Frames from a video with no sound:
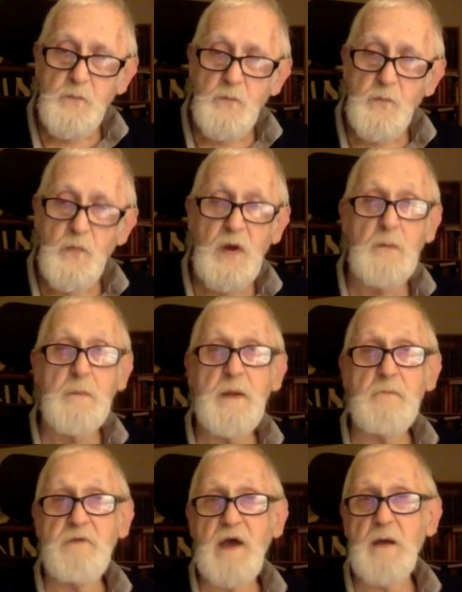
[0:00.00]
Well, I mean,
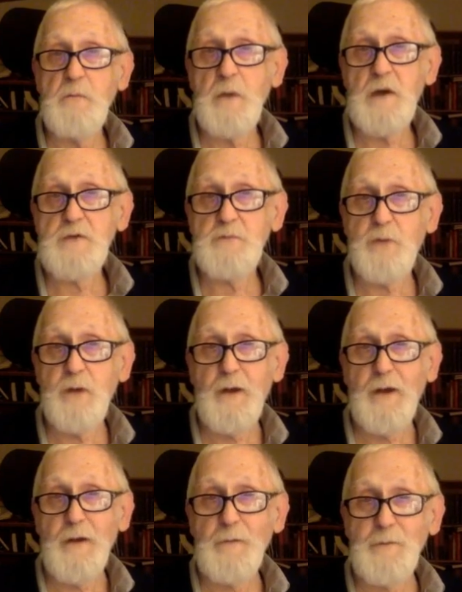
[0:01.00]
I've had a bunch of
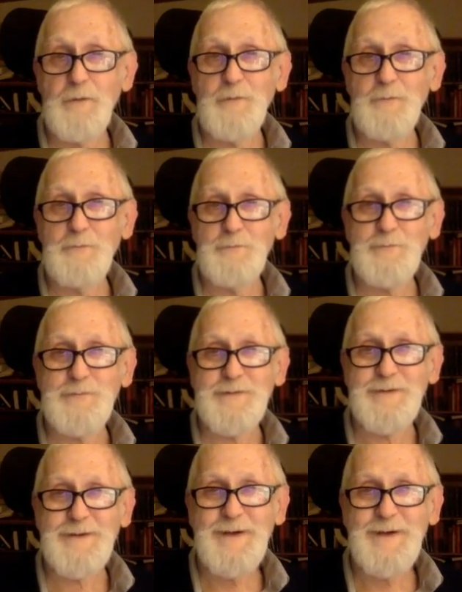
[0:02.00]
problems.